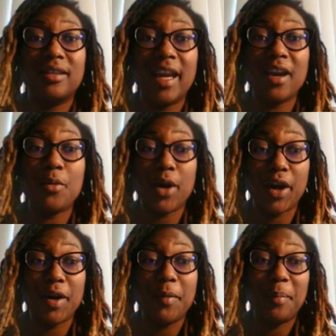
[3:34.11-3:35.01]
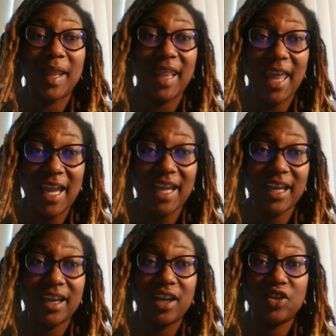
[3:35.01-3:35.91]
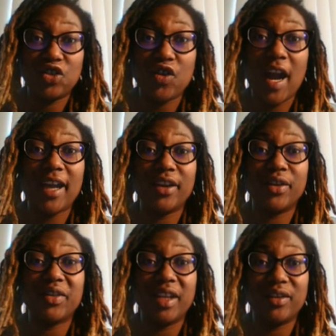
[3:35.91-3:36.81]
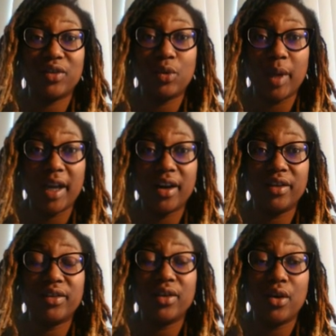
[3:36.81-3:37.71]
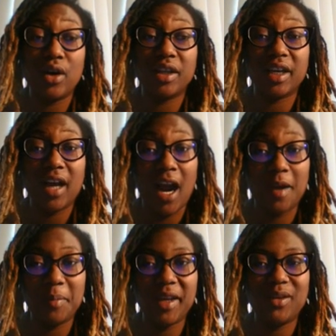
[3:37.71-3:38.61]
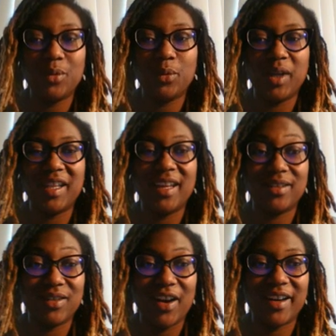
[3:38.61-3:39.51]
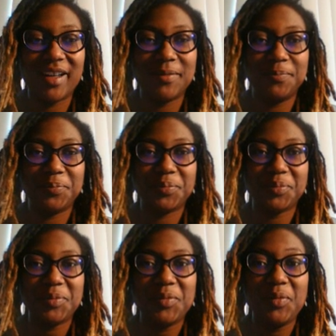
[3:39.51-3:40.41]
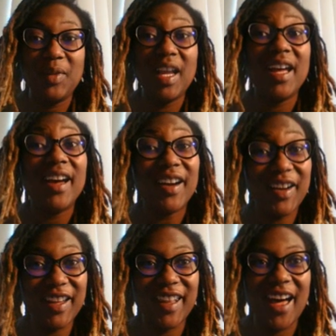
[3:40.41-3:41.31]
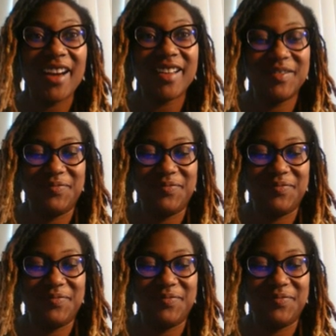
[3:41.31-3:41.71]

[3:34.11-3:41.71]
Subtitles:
there were blank triangles and squares on the carpet when they started. Good luck.